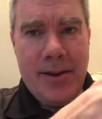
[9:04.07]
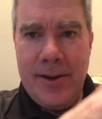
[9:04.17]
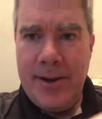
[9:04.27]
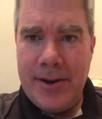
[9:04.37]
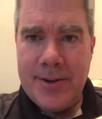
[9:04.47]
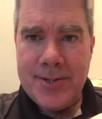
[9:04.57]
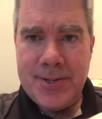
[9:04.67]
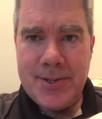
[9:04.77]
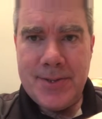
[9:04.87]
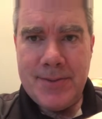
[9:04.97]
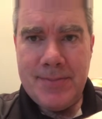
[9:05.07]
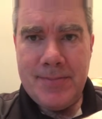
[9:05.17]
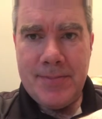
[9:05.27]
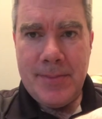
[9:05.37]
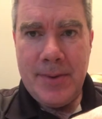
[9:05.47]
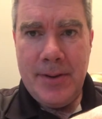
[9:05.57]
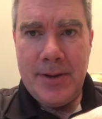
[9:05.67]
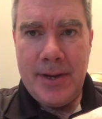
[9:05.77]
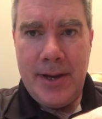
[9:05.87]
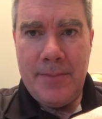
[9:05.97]
years,
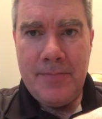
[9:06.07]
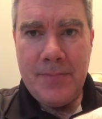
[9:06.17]
okay?